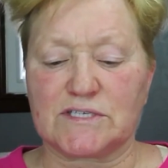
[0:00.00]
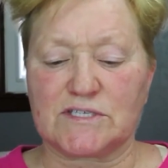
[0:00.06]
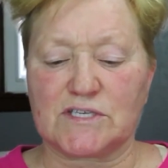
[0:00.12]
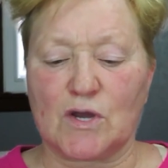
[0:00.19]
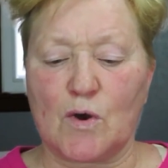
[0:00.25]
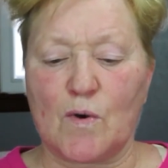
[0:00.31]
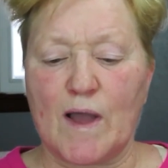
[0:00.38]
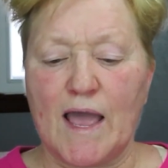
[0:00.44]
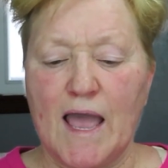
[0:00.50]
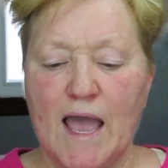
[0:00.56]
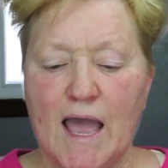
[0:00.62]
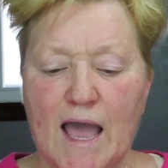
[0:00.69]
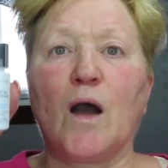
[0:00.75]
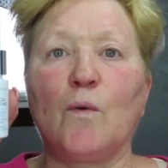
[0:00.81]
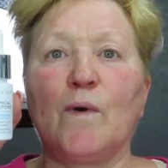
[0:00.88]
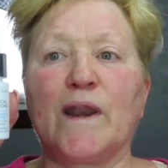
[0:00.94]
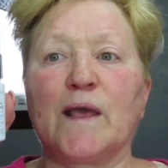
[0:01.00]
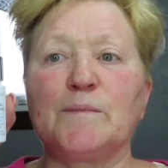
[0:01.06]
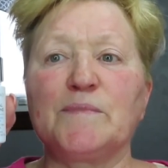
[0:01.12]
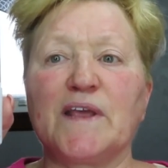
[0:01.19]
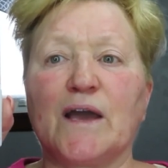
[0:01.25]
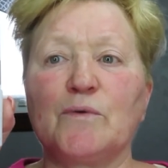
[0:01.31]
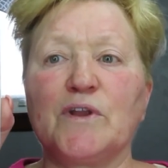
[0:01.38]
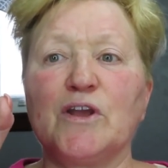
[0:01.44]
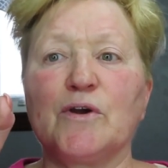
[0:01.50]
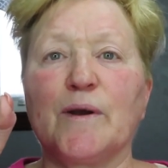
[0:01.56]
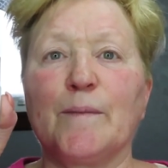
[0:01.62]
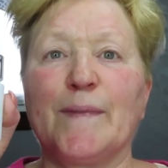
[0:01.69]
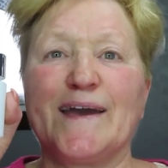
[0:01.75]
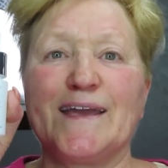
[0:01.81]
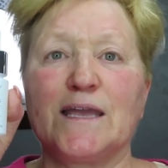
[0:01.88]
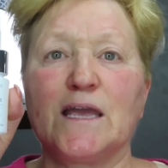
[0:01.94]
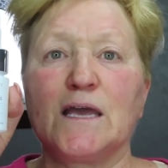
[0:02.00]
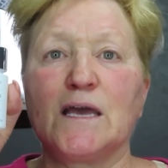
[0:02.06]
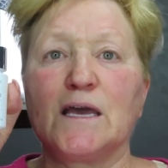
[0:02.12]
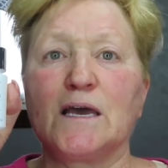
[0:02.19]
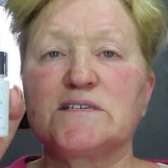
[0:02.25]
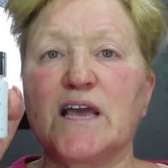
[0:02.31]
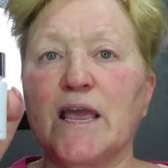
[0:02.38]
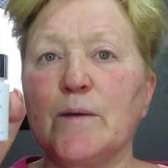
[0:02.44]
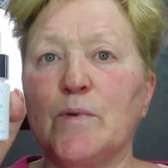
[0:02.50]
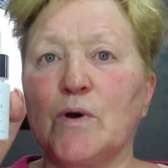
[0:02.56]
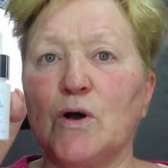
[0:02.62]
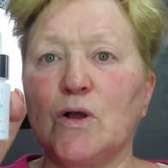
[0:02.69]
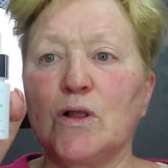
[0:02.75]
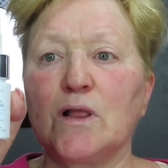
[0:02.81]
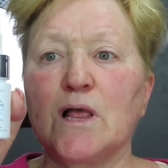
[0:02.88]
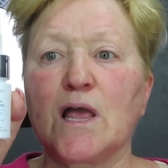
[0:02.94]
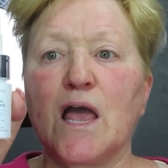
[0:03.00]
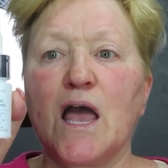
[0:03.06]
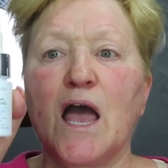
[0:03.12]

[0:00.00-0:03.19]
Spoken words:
So when I'm down here at my table,